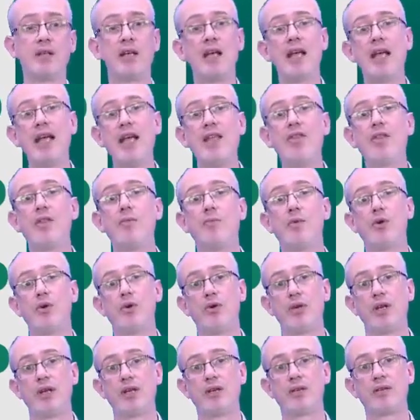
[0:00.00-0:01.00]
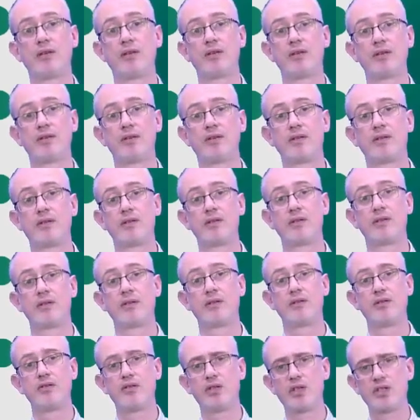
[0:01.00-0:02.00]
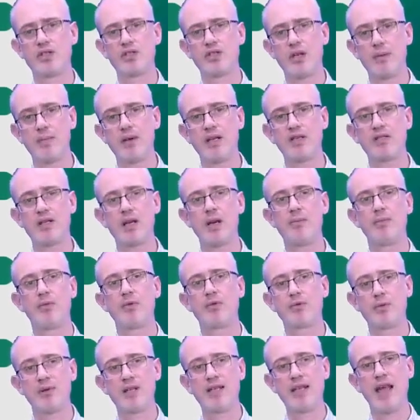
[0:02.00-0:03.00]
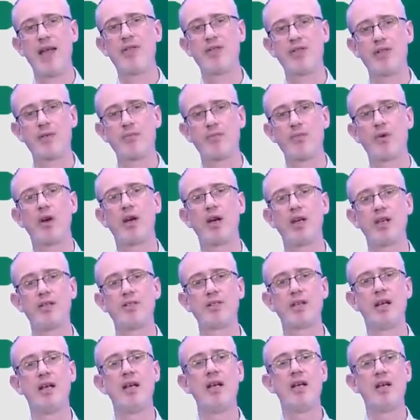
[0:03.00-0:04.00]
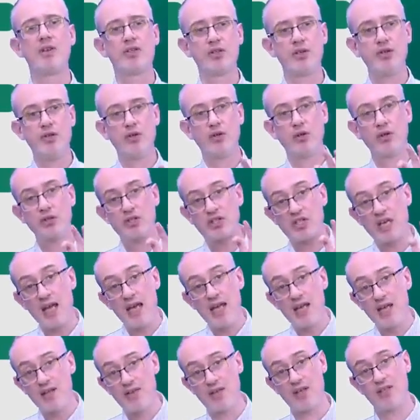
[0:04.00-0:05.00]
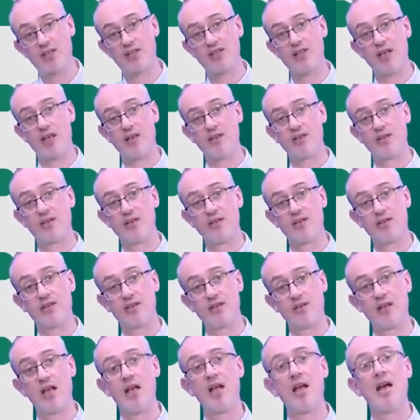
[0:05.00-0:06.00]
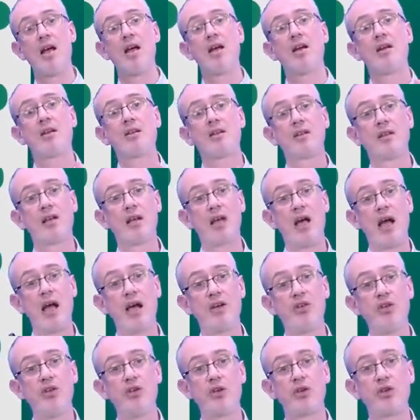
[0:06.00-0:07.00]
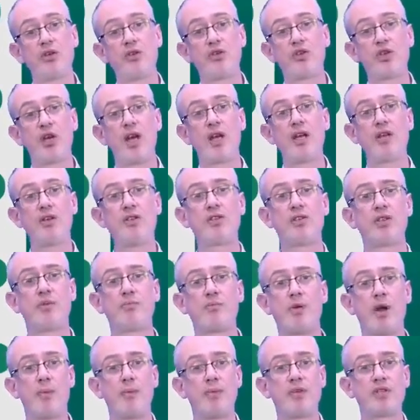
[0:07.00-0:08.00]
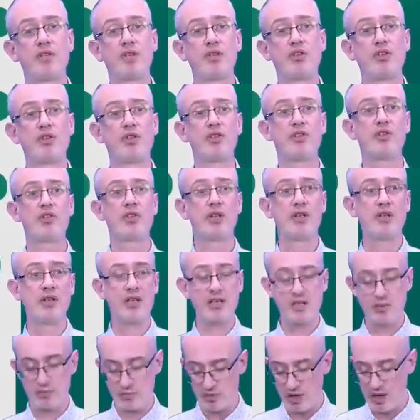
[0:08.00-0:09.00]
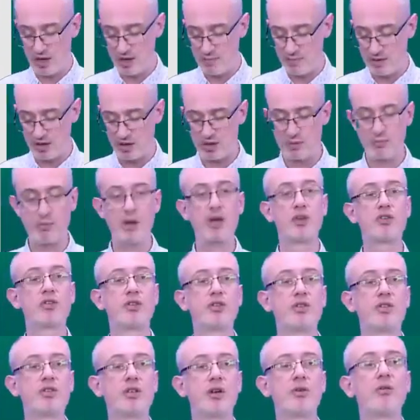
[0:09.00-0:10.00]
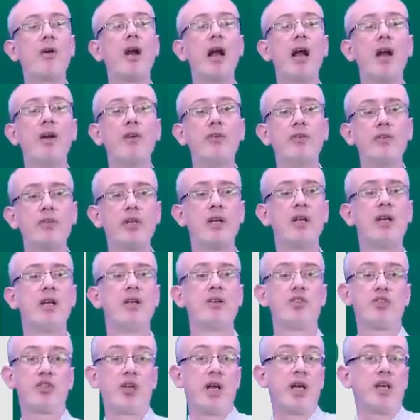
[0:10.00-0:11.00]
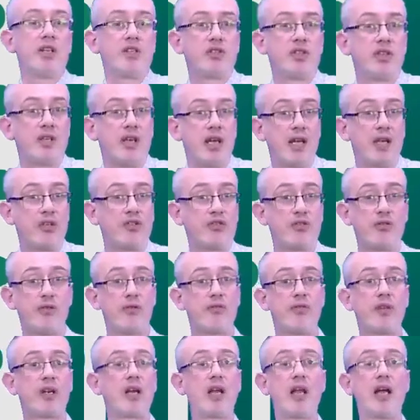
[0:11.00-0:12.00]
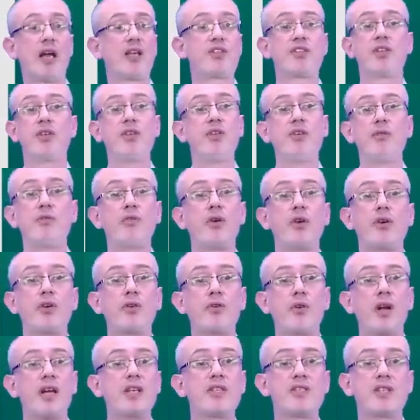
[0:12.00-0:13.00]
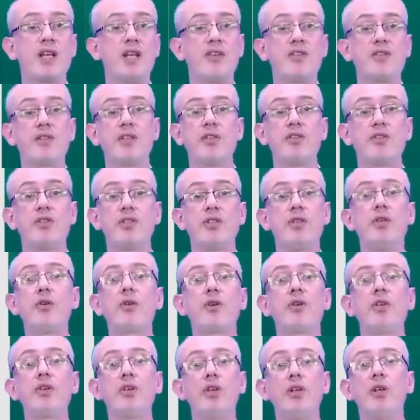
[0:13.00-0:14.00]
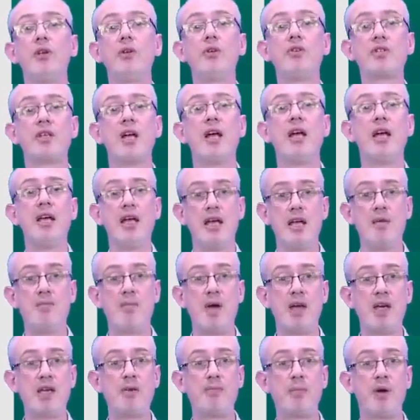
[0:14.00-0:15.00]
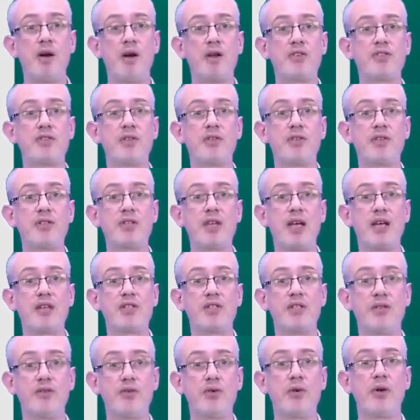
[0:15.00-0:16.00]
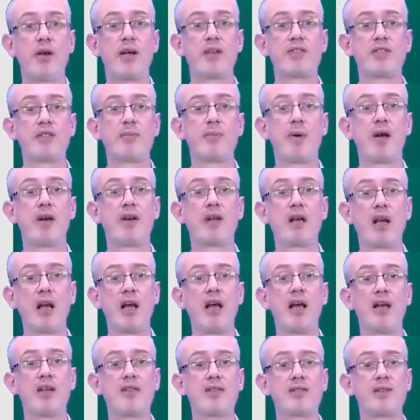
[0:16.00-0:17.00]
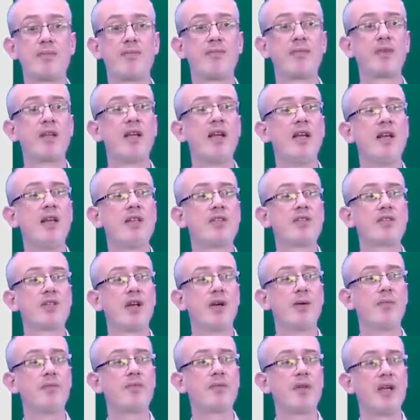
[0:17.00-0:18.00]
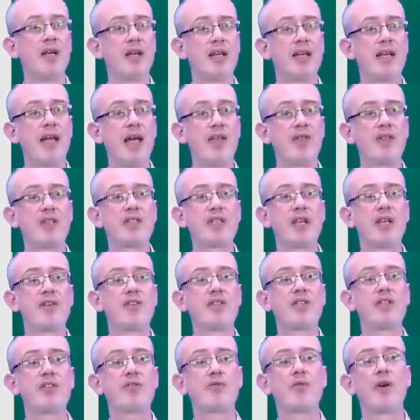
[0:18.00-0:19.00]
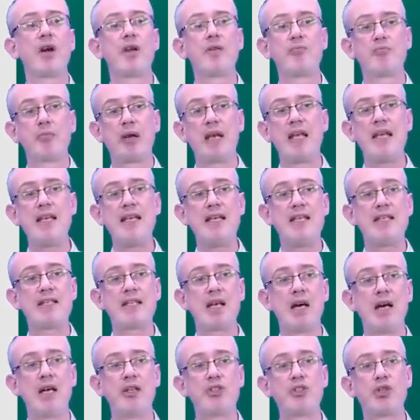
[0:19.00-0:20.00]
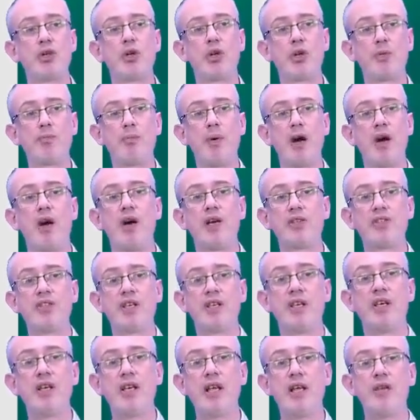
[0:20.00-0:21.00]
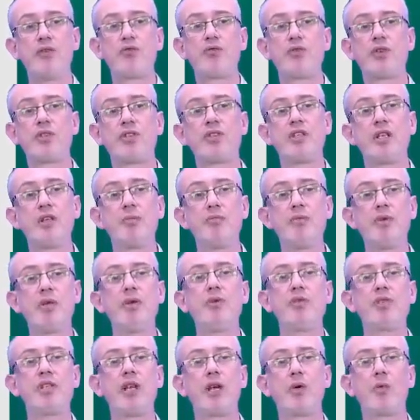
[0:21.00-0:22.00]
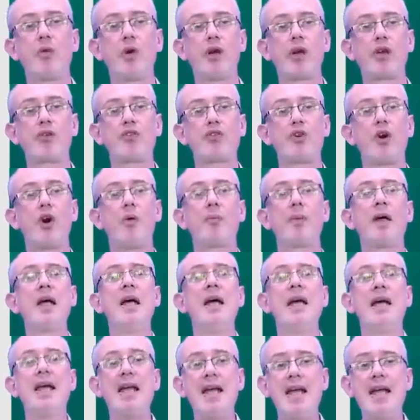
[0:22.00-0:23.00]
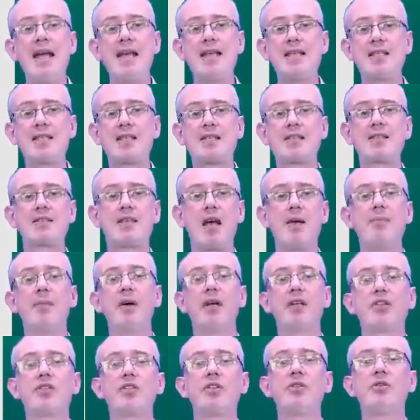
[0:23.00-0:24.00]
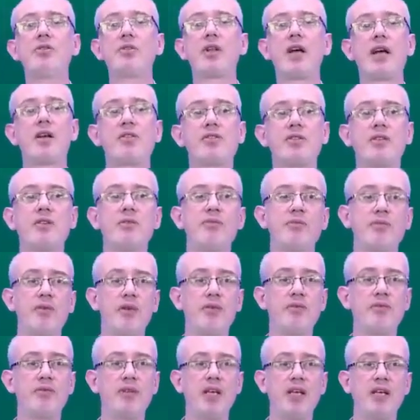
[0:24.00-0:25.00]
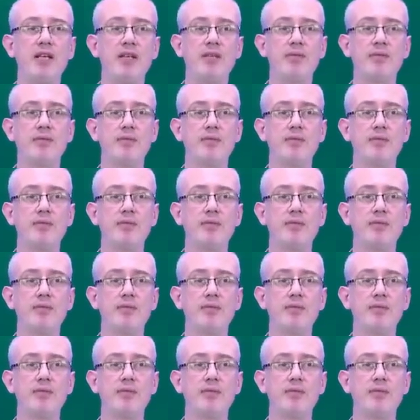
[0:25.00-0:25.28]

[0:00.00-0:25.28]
in the morning. Just some examples, but get them right. So you can take this sentence and you can change the prepositions and the time expressions around, change the nature of the class, and you've got a great sentence you can use in many parts of the test if you're asked about a class. So, get the tenses right, please. I took part in an interesting music workshop in summer 2015.